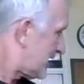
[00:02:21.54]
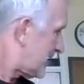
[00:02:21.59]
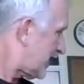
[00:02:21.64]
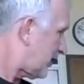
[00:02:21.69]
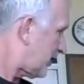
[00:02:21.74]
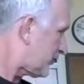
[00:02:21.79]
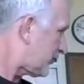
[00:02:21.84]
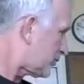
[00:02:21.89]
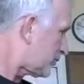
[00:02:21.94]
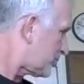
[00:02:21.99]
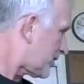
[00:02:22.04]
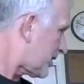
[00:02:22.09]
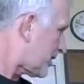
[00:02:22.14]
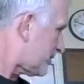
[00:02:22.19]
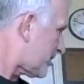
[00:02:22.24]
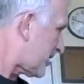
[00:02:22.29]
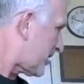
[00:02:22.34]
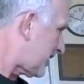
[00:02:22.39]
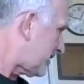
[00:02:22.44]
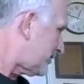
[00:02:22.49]
I also
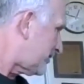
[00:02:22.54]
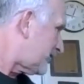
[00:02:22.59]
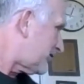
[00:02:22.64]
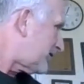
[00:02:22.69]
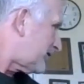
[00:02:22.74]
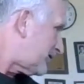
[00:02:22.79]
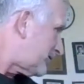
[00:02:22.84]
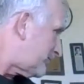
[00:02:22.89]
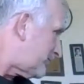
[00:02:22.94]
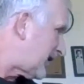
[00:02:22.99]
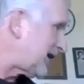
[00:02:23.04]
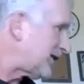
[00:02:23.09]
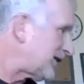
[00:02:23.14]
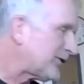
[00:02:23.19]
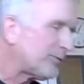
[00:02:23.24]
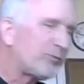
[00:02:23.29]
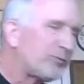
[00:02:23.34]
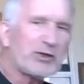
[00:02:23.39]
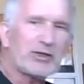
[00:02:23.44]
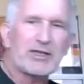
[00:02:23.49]
brought my
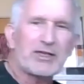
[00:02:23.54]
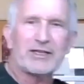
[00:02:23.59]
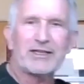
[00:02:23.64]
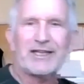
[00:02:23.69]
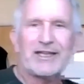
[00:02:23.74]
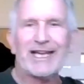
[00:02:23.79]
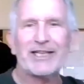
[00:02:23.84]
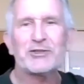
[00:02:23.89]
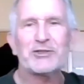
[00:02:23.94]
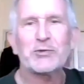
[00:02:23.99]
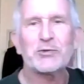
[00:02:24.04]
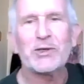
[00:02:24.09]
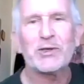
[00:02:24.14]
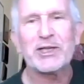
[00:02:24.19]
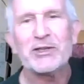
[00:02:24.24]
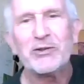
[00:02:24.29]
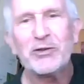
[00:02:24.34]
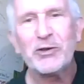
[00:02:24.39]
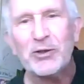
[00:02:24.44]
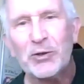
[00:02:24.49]
other book,
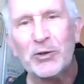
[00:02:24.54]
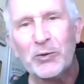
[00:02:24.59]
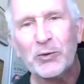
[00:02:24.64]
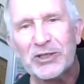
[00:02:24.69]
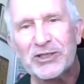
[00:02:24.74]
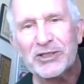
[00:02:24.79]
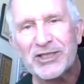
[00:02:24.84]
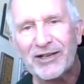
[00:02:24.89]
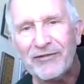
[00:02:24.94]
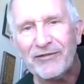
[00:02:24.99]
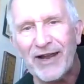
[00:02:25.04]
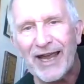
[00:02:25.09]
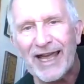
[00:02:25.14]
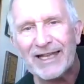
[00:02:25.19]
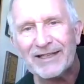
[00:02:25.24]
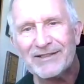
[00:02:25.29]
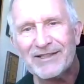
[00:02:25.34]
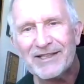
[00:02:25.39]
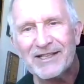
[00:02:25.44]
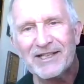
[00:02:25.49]
Catch-22, which I've
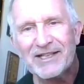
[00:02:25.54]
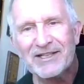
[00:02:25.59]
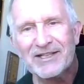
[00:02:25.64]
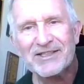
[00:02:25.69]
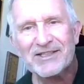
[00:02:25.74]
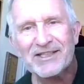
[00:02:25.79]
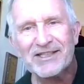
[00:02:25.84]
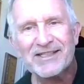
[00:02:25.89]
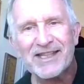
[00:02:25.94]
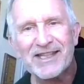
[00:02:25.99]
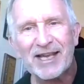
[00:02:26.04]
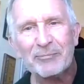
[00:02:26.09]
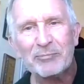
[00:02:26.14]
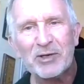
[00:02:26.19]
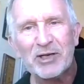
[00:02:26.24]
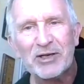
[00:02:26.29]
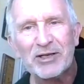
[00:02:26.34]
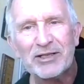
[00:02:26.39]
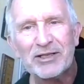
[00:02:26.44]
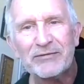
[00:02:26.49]
had since that
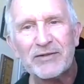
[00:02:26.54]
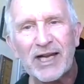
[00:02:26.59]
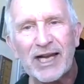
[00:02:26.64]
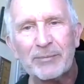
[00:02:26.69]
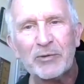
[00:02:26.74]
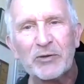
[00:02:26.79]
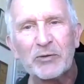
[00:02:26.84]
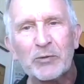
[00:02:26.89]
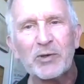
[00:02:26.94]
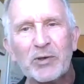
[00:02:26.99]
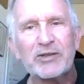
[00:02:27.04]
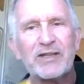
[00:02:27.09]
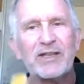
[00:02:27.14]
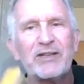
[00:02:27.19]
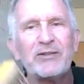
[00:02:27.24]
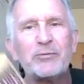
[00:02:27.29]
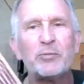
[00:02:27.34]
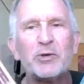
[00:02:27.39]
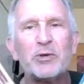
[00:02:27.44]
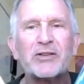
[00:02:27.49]
period of time as well.
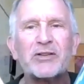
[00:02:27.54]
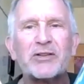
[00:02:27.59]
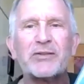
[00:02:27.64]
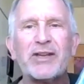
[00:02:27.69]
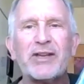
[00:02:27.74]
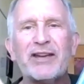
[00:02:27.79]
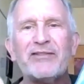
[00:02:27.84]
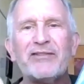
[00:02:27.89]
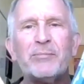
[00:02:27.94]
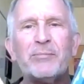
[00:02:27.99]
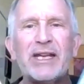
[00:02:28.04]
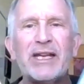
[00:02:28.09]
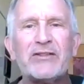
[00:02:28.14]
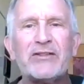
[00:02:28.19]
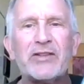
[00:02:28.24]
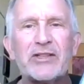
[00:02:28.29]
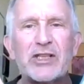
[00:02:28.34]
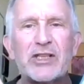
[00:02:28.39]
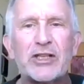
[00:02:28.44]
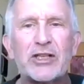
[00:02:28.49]
These books have made
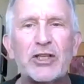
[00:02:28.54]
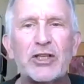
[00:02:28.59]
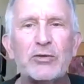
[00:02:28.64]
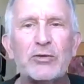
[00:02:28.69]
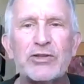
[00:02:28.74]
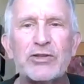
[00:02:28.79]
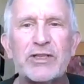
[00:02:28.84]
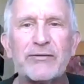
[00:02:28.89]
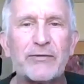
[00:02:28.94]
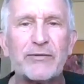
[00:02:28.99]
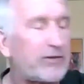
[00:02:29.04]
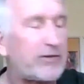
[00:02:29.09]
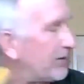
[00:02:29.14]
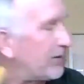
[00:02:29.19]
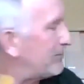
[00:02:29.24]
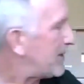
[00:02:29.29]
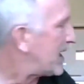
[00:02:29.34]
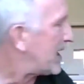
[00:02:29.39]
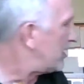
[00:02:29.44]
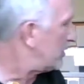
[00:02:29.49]
such a huge difference
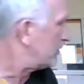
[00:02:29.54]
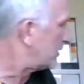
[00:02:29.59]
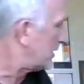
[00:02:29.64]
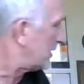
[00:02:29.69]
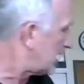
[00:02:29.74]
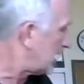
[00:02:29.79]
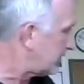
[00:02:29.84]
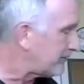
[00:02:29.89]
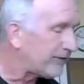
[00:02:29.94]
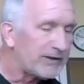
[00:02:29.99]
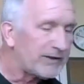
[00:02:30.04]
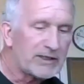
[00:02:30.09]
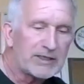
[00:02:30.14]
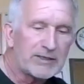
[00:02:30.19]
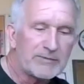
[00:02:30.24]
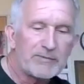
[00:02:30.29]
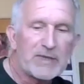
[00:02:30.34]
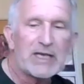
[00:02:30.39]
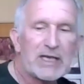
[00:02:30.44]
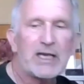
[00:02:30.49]
in my own life,
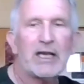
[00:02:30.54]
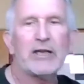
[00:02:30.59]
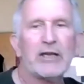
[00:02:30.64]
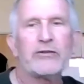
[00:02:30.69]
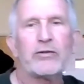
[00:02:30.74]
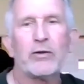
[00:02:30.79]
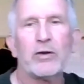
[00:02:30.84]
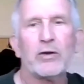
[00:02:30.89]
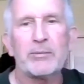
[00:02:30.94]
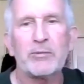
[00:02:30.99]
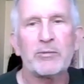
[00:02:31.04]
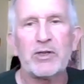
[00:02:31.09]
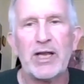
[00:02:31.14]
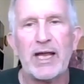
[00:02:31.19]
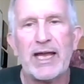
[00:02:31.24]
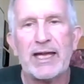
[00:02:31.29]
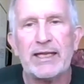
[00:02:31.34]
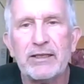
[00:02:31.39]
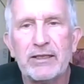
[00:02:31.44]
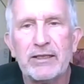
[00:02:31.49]
and so I'm
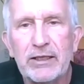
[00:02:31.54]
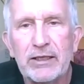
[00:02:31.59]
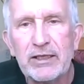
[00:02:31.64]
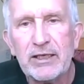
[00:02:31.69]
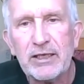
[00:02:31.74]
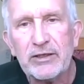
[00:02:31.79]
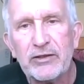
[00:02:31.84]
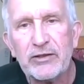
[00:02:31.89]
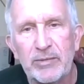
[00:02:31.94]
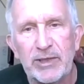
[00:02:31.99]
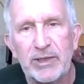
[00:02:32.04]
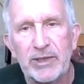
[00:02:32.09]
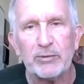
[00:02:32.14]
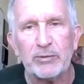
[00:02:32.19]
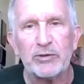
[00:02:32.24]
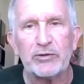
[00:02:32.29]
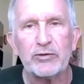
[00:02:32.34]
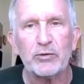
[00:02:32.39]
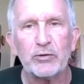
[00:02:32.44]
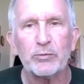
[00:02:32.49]
glad to be
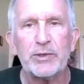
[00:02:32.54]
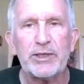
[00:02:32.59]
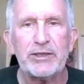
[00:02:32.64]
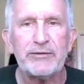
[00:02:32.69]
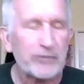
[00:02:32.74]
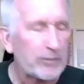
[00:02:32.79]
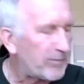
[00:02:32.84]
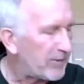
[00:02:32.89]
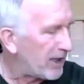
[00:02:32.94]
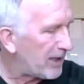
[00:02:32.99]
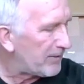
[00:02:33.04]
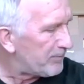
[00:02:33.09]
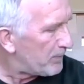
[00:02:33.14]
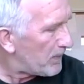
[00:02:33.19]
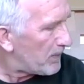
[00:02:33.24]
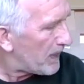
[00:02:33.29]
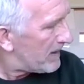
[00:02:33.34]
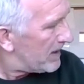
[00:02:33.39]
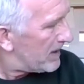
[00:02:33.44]
able to read from them.